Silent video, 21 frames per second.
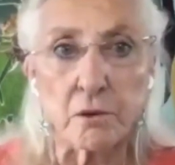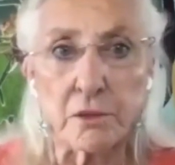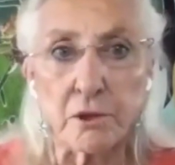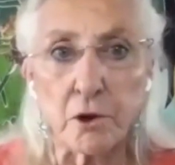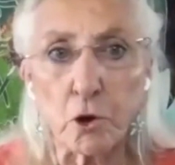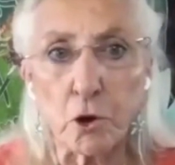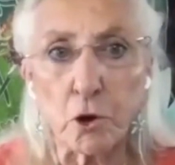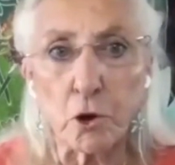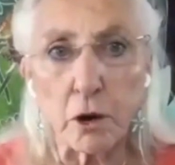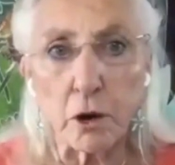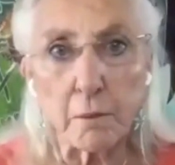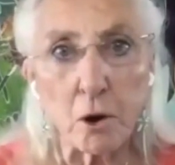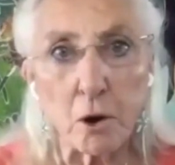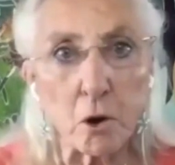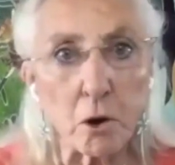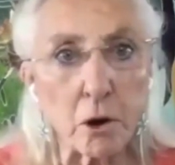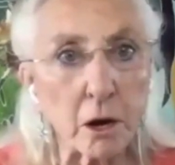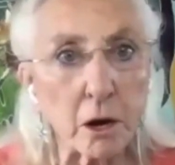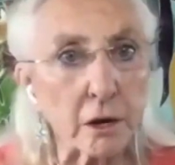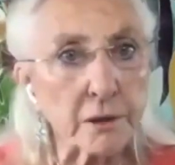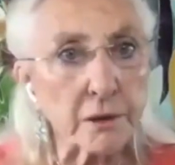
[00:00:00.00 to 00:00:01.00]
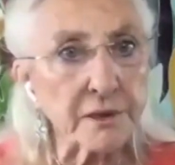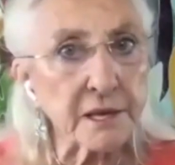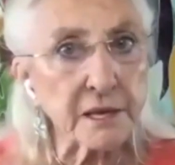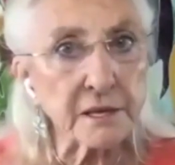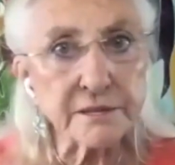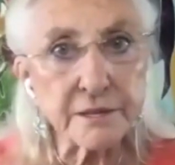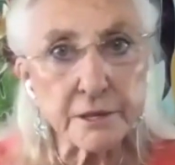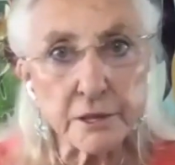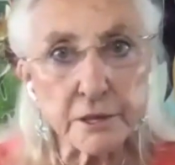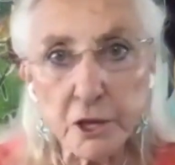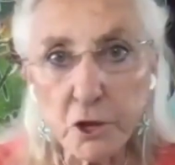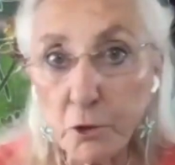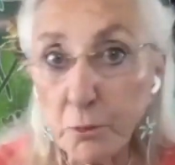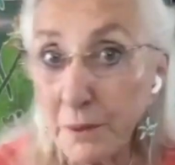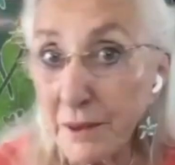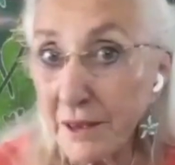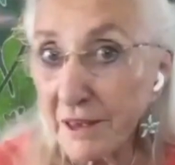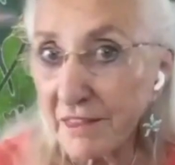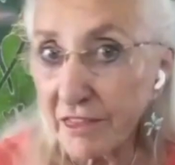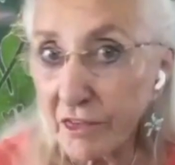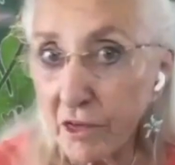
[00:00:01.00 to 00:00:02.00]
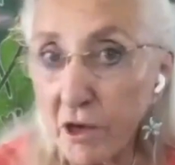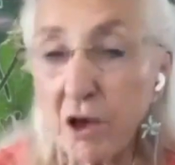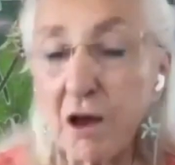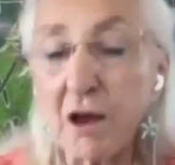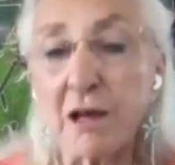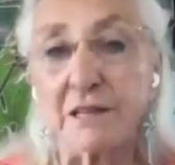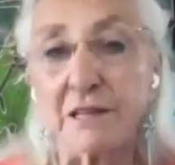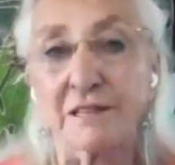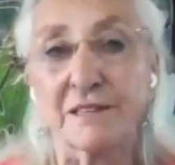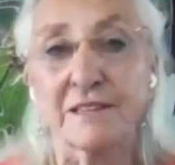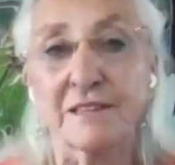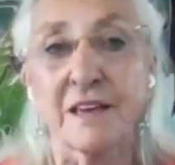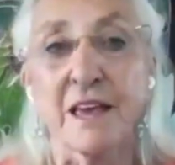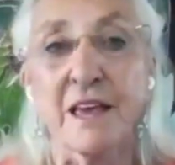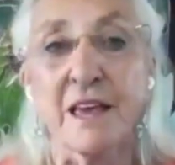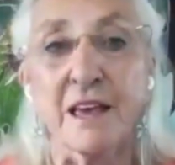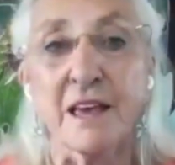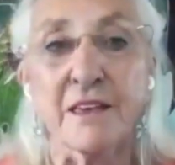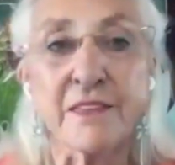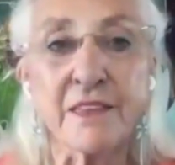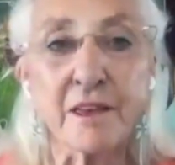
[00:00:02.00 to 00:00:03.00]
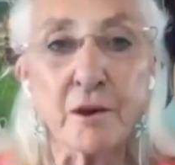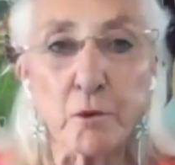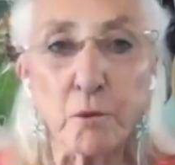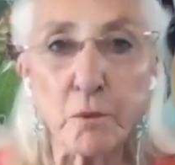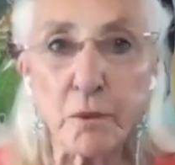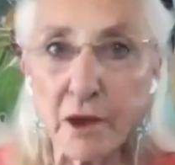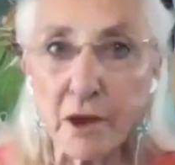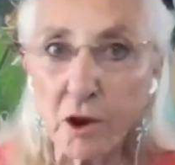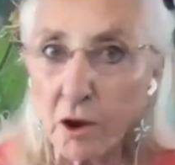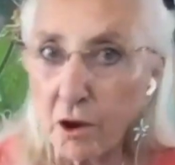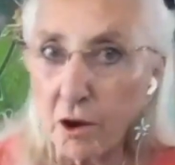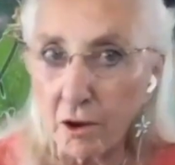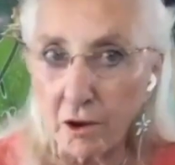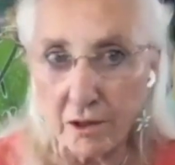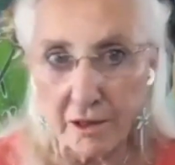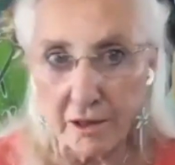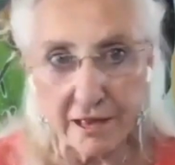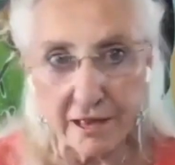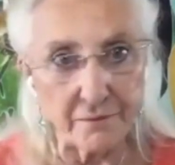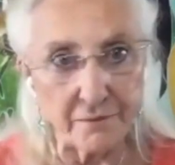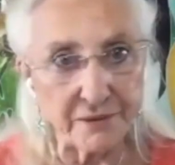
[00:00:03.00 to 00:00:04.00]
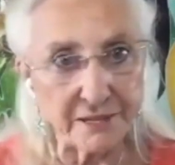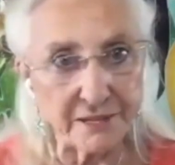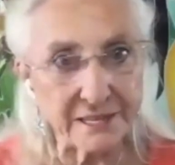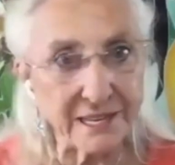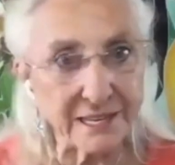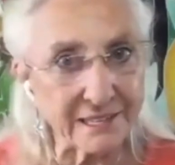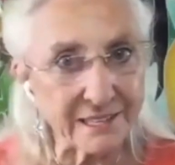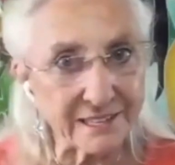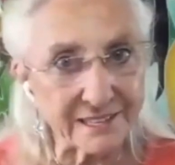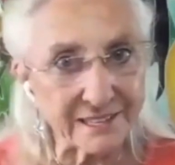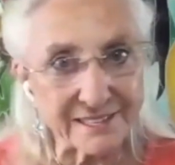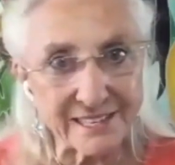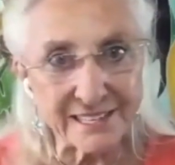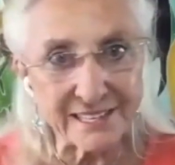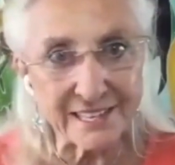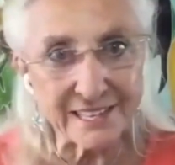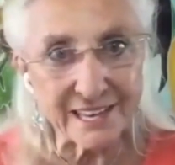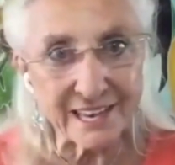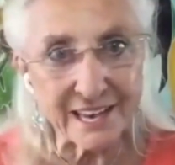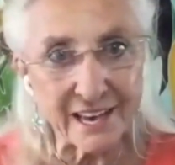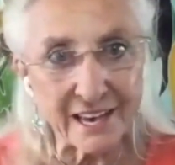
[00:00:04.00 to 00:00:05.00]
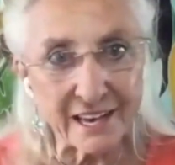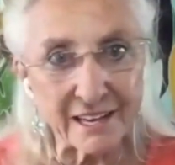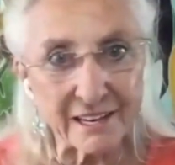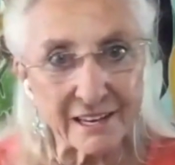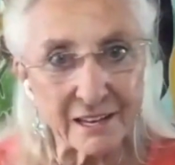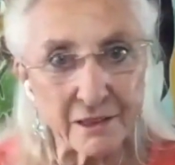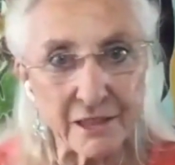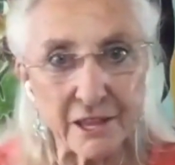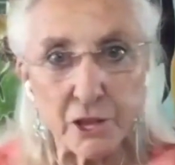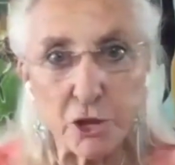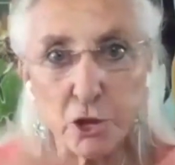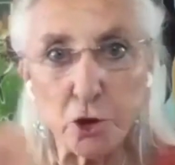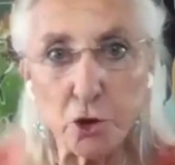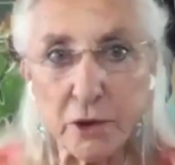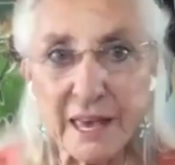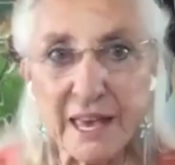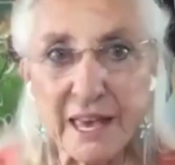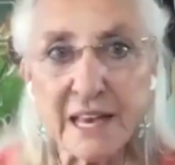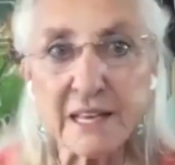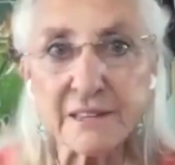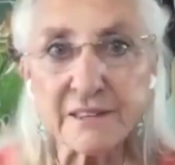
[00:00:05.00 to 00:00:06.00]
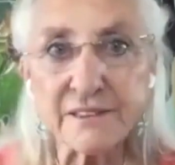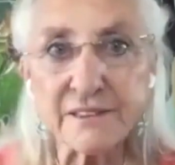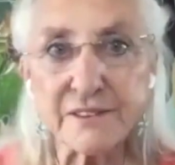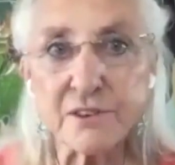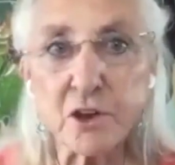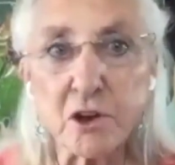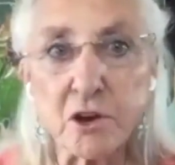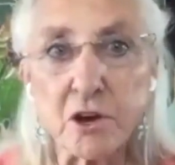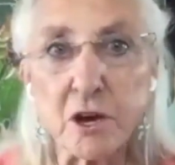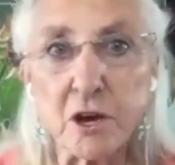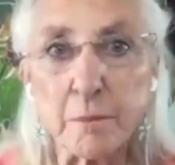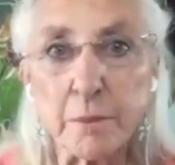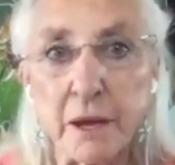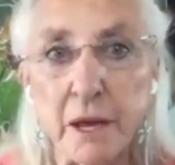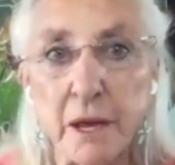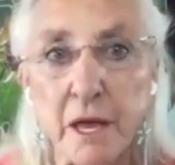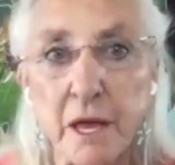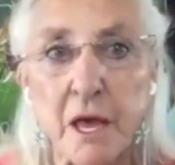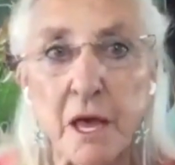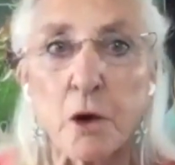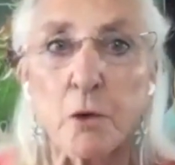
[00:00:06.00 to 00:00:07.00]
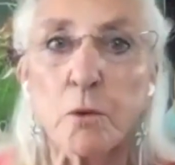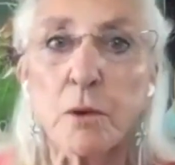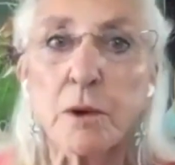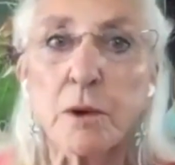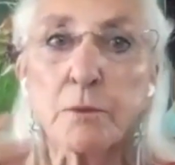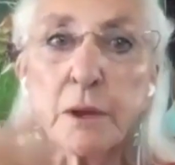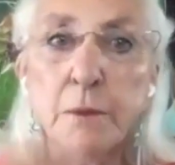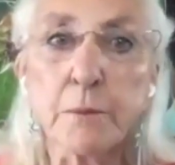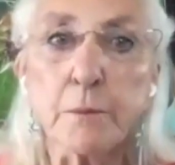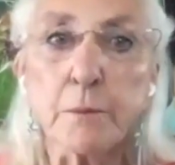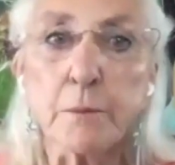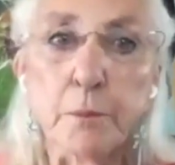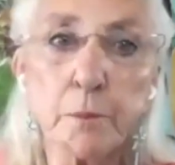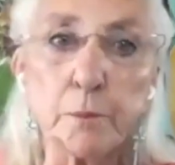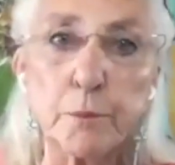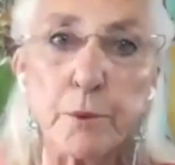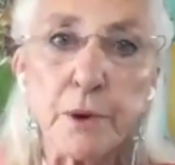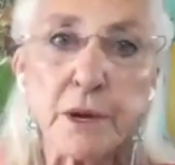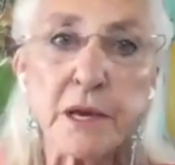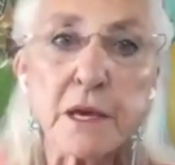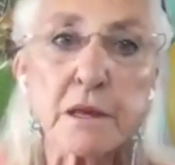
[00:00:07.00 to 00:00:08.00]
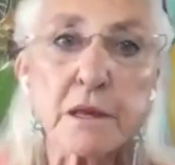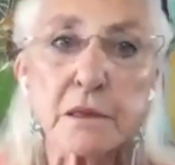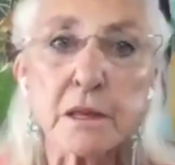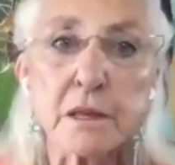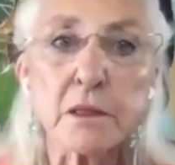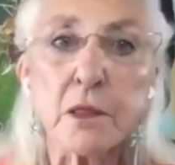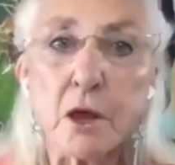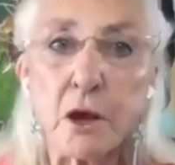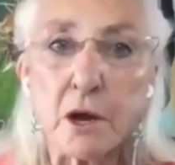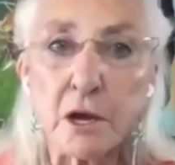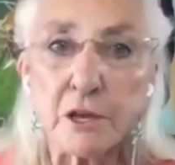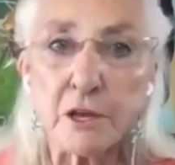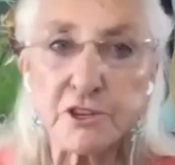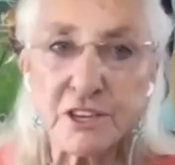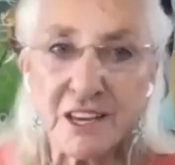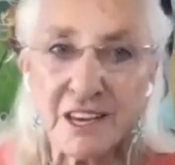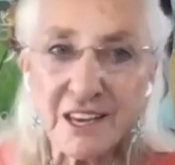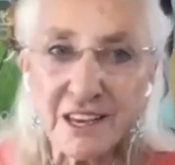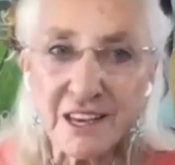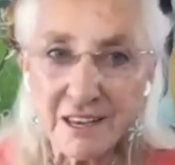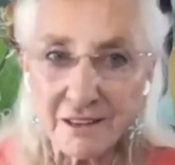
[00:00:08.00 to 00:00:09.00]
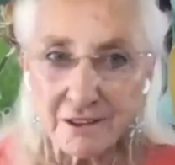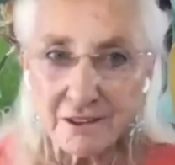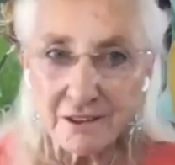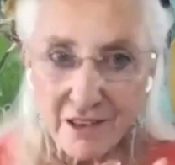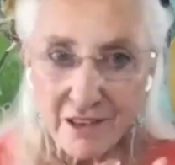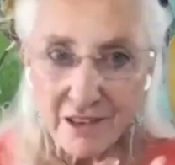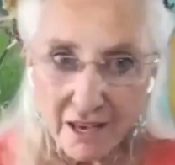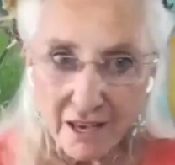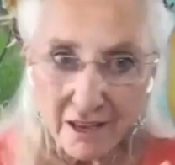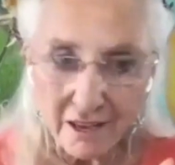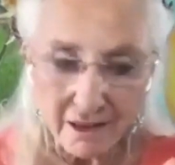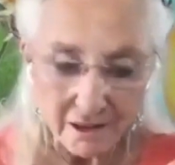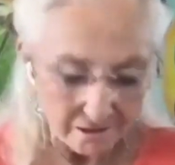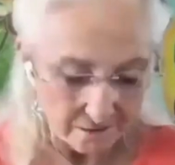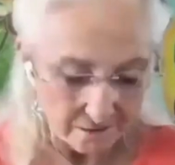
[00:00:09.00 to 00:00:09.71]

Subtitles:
or these looping thoughts that we all have a tendency to get, that you can't stop. When we bring in the logic, okay,